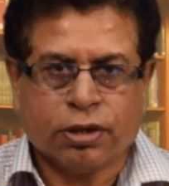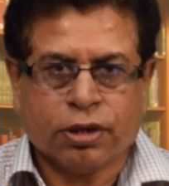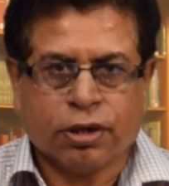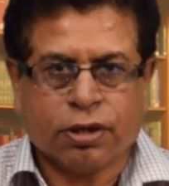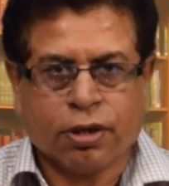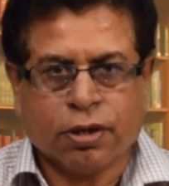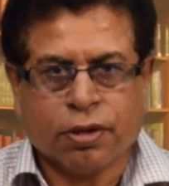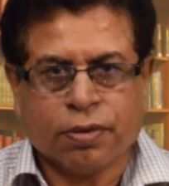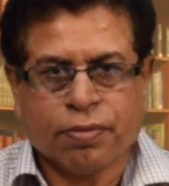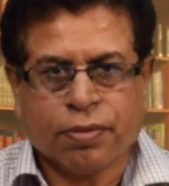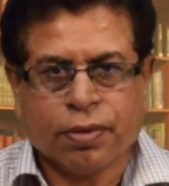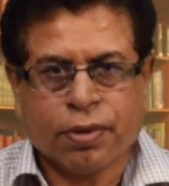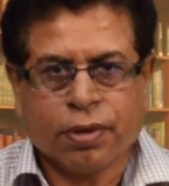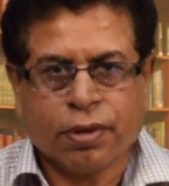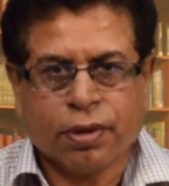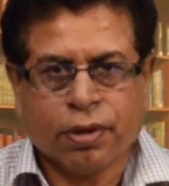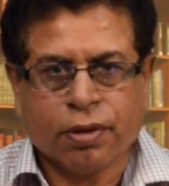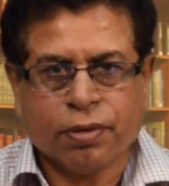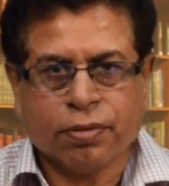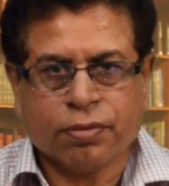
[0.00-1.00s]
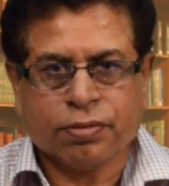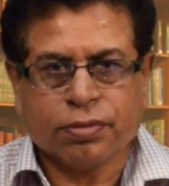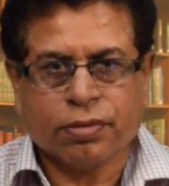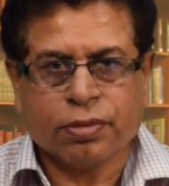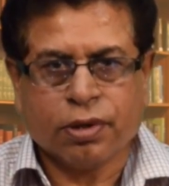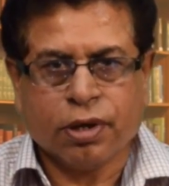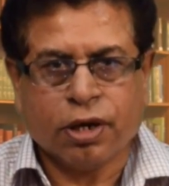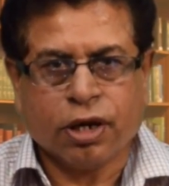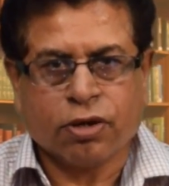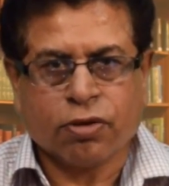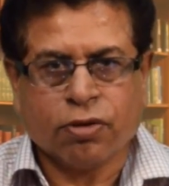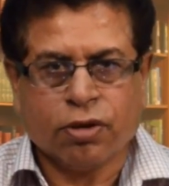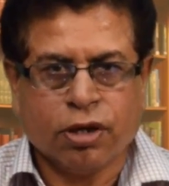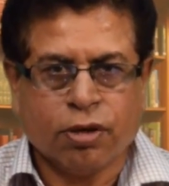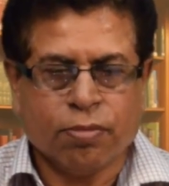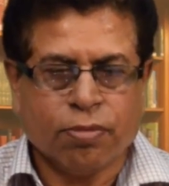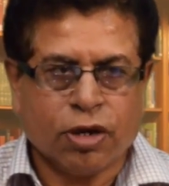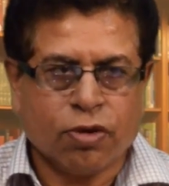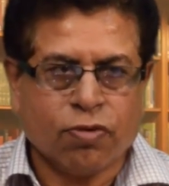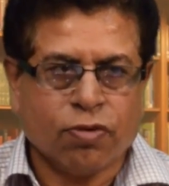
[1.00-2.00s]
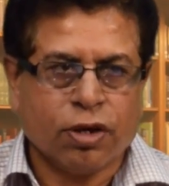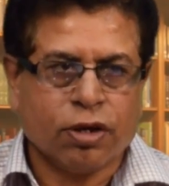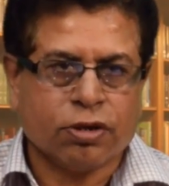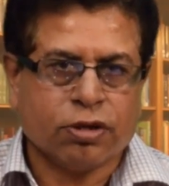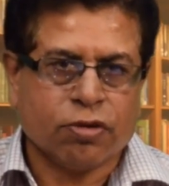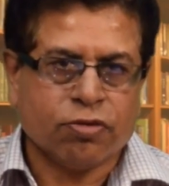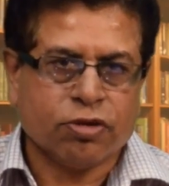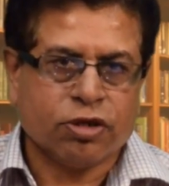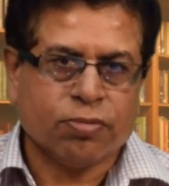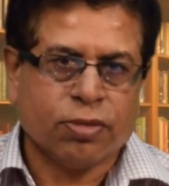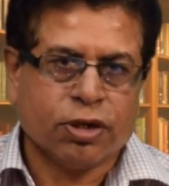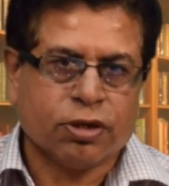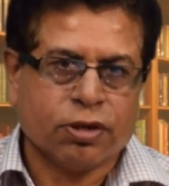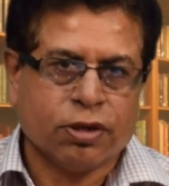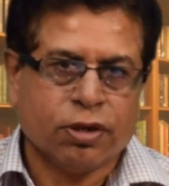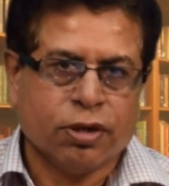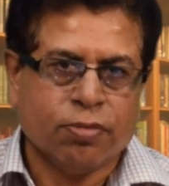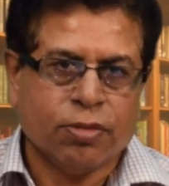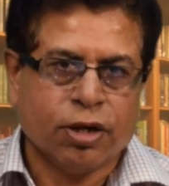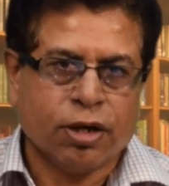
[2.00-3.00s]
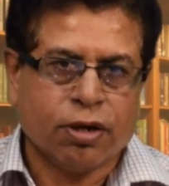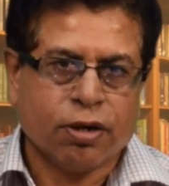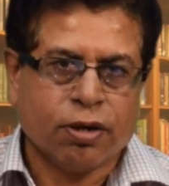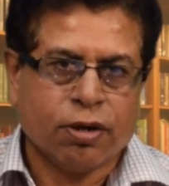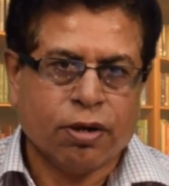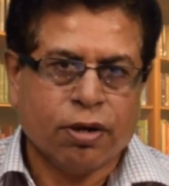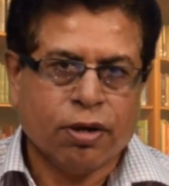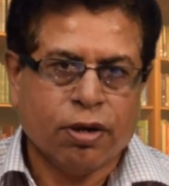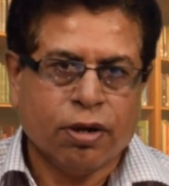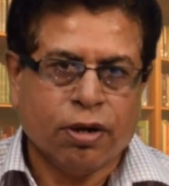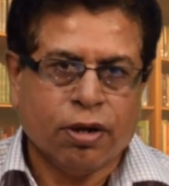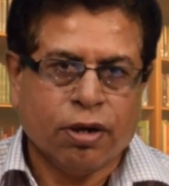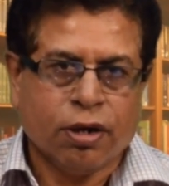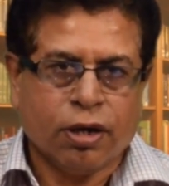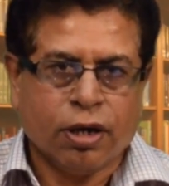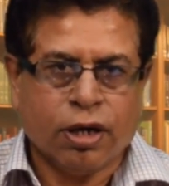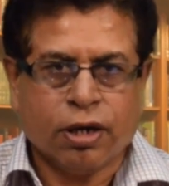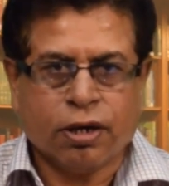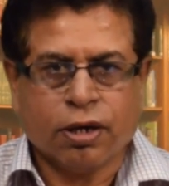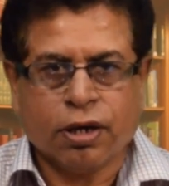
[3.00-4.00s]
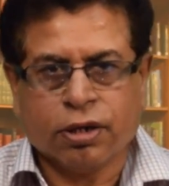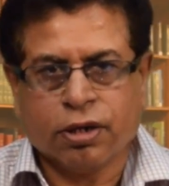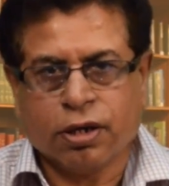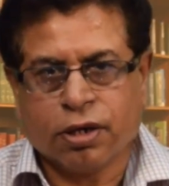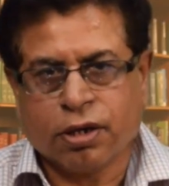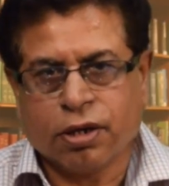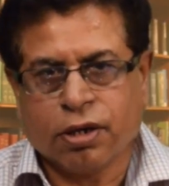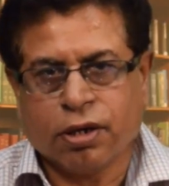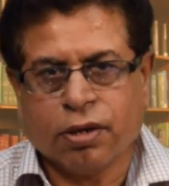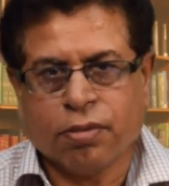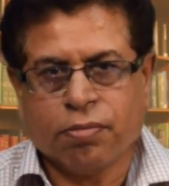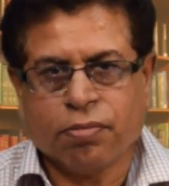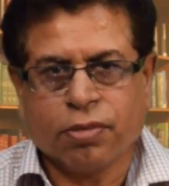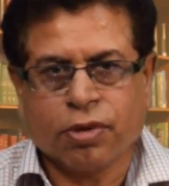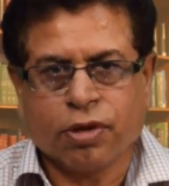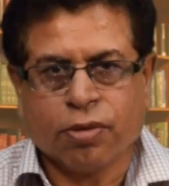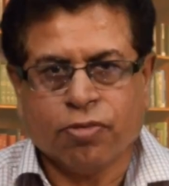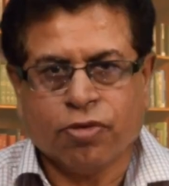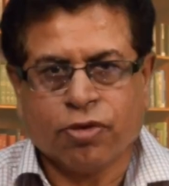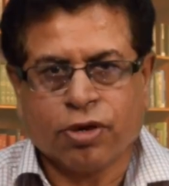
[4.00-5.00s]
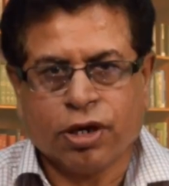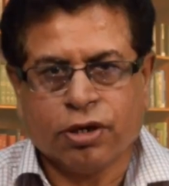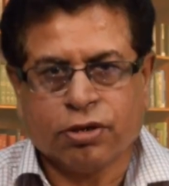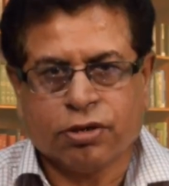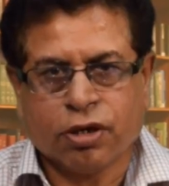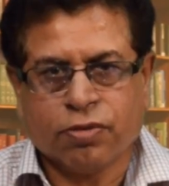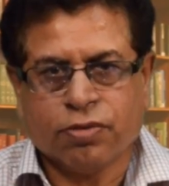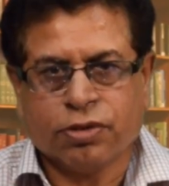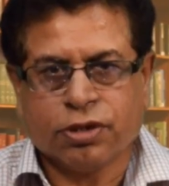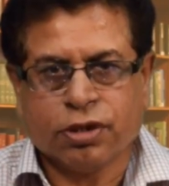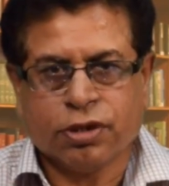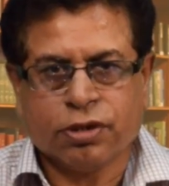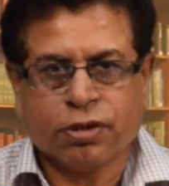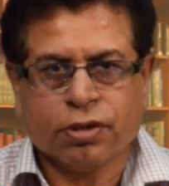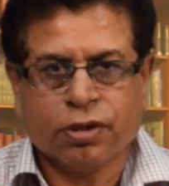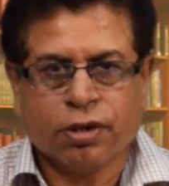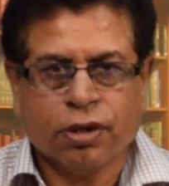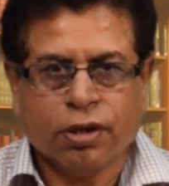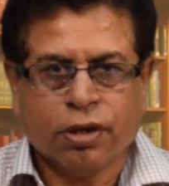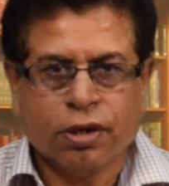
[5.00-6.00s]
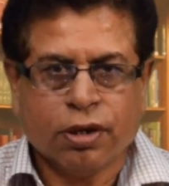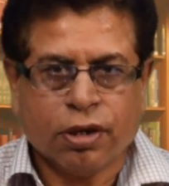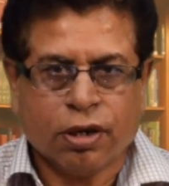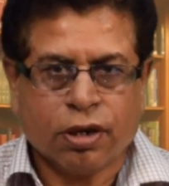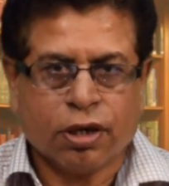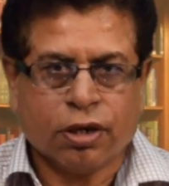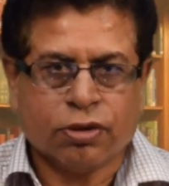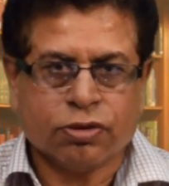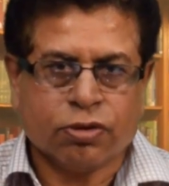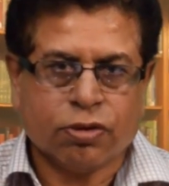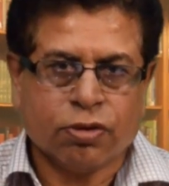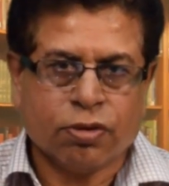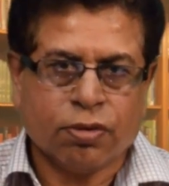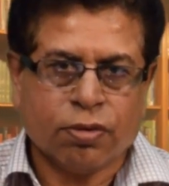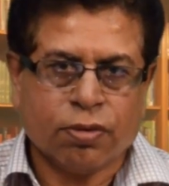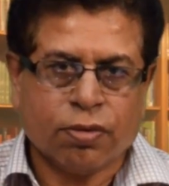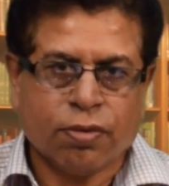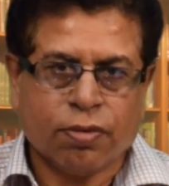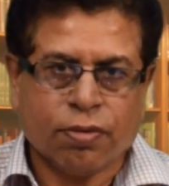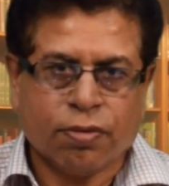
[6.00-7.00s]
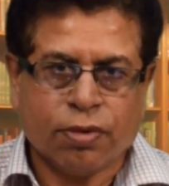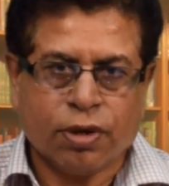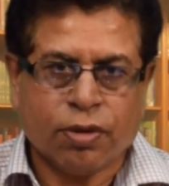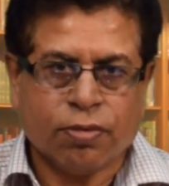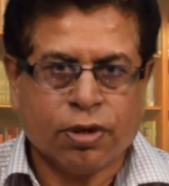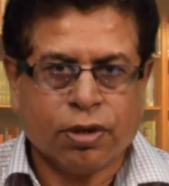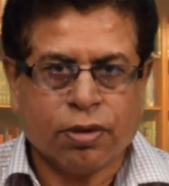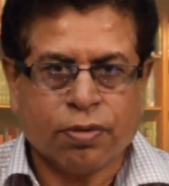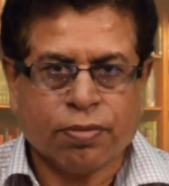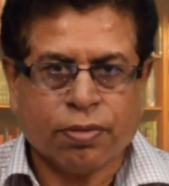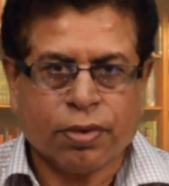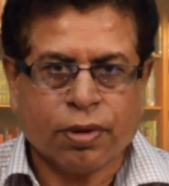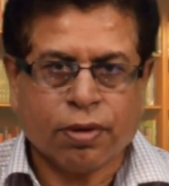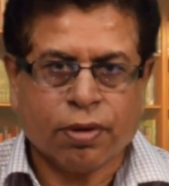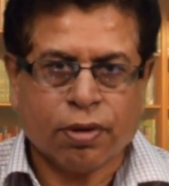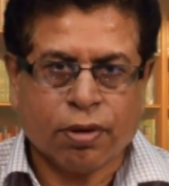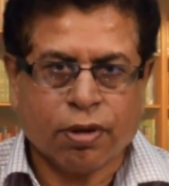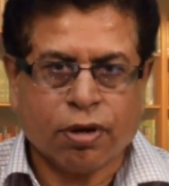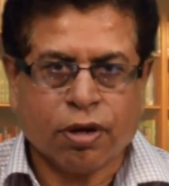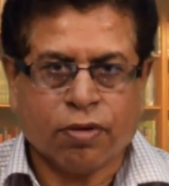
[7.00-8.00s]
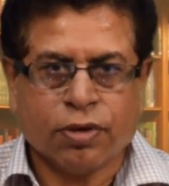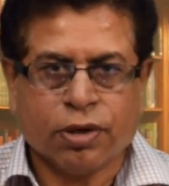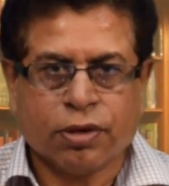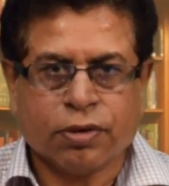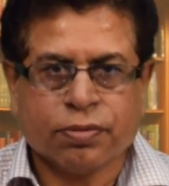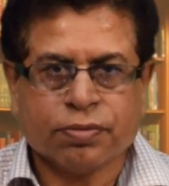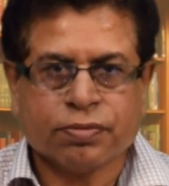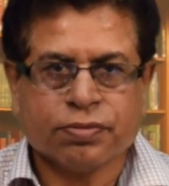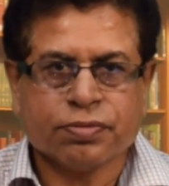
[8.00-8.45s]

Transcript: etc. Not only manual service but email and other computerized services are also will be covered.